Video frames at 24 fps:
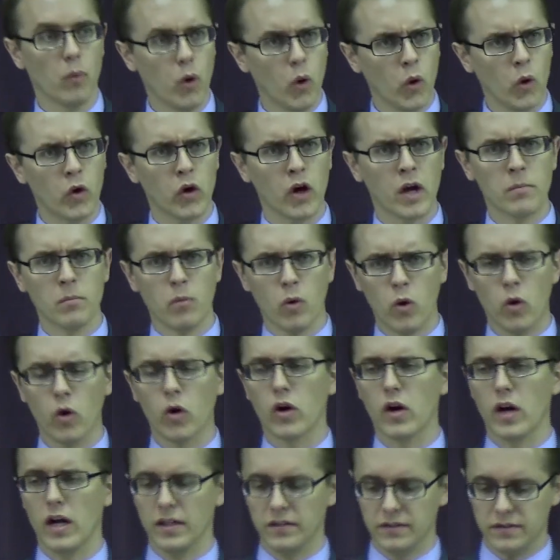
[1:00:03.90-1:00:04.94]
more and
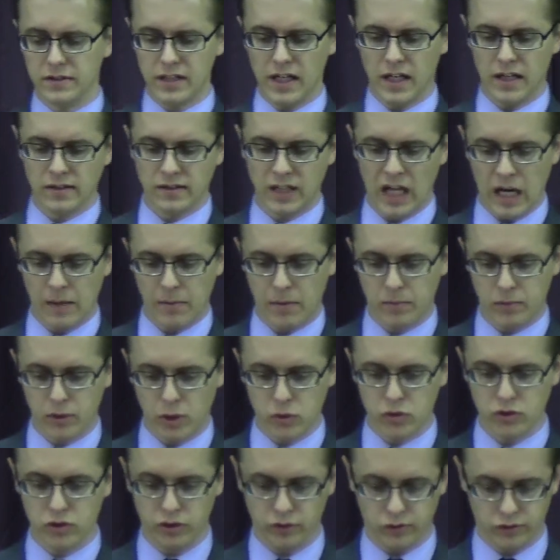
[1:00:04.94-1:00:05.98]
more as the end time
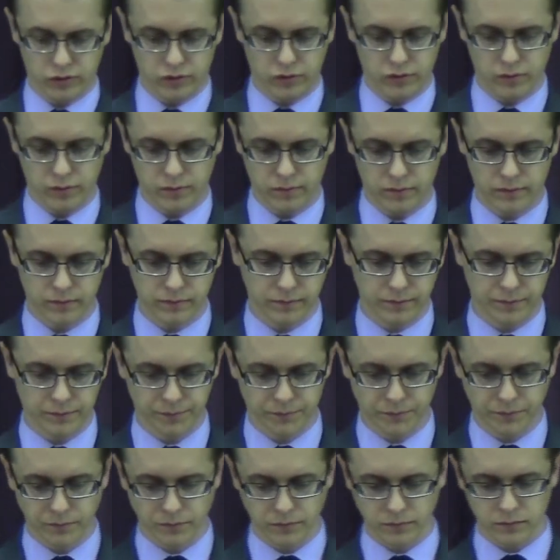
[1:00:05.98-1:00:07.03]
approaches.
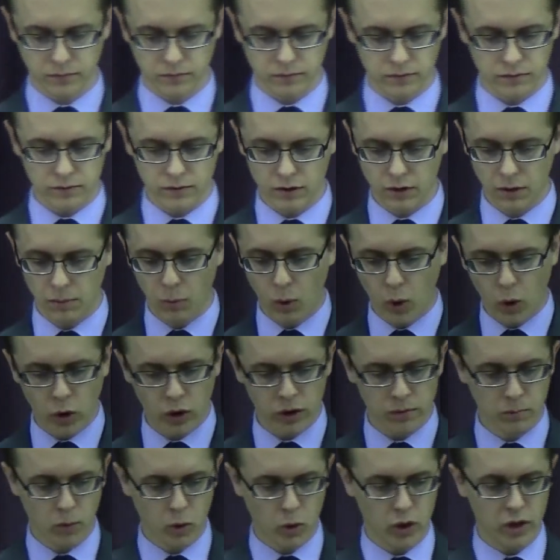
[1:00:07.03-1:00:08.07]

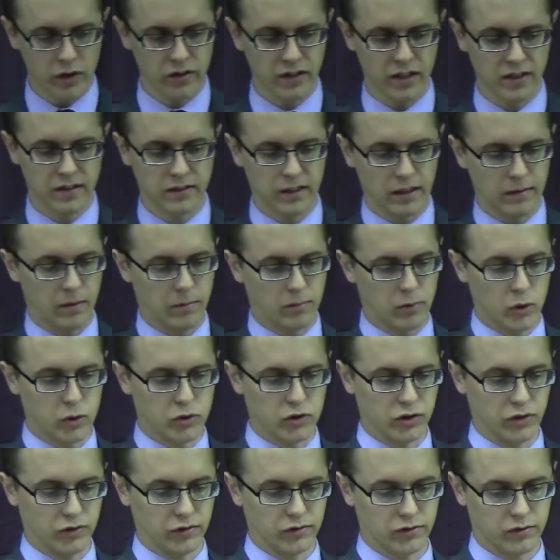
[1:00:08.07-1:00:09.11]
More and more as the end time
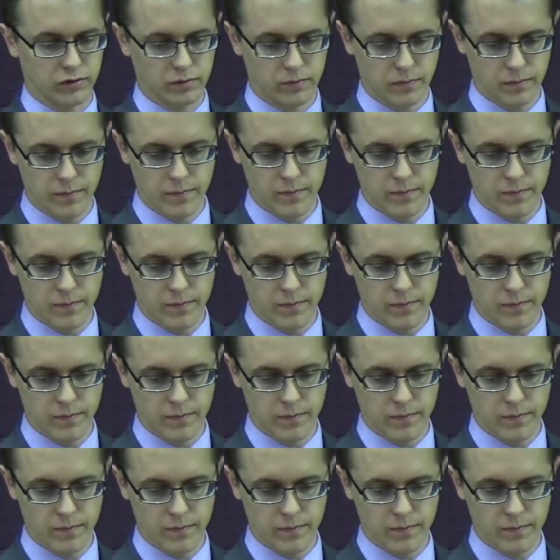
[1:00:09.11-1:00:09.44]
approaches.